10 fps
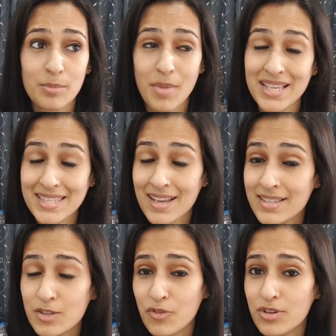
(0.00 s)
my
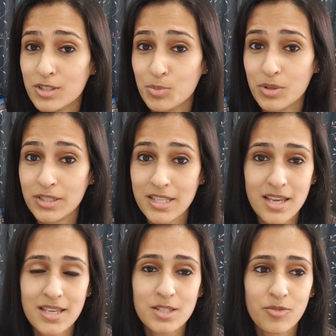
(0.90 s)
son's first
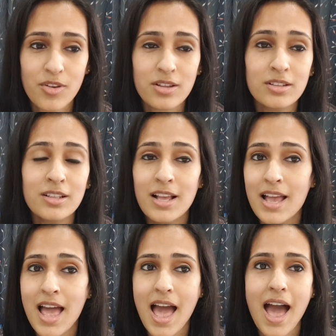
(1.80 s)
birthday as well.
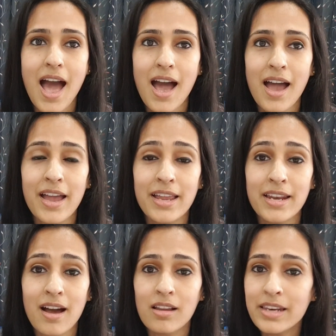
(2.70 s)

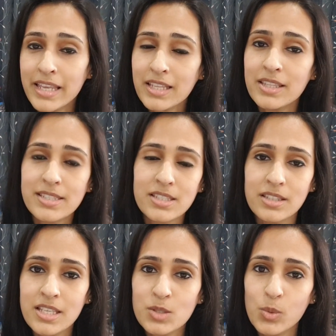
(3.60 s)
And I'll link
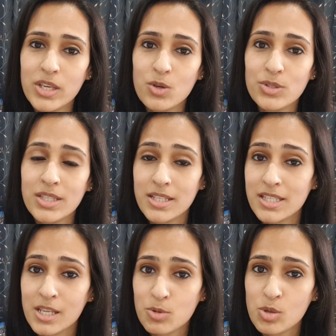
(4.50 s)
these videos in the
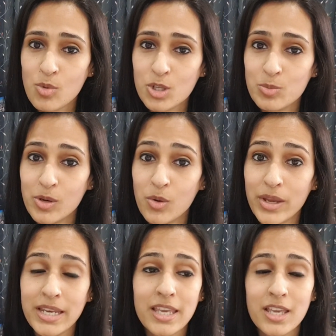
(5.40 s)
description box below
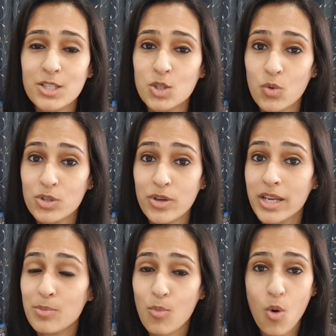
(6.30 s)
in case you want to
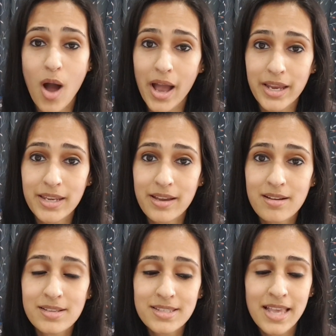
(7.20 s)
get more
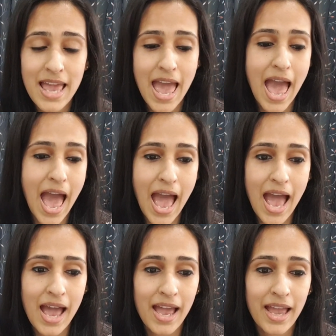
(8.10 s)
ideas.
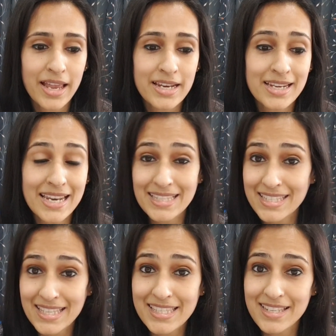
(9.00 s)
And
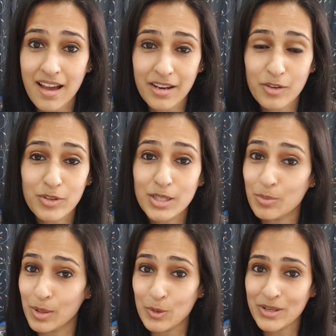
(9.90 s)
let's get started with
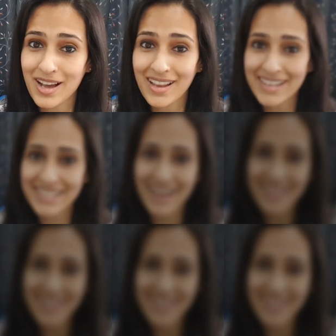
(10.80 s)
the balloon garland,